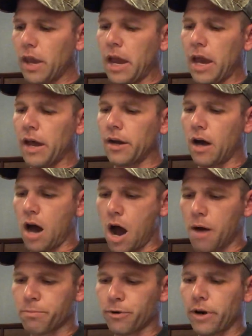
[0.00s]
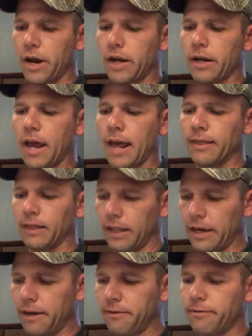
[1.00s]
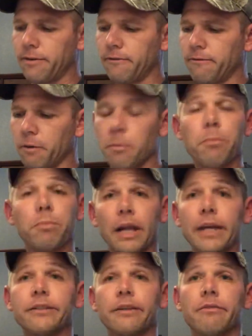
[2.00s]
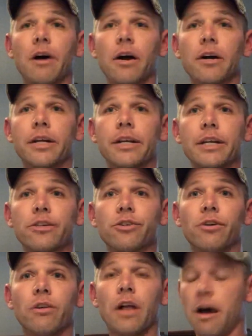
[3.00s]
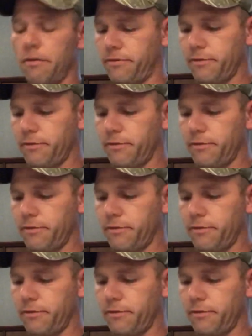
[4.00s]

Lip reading: and operate and live from a place of unconditional love."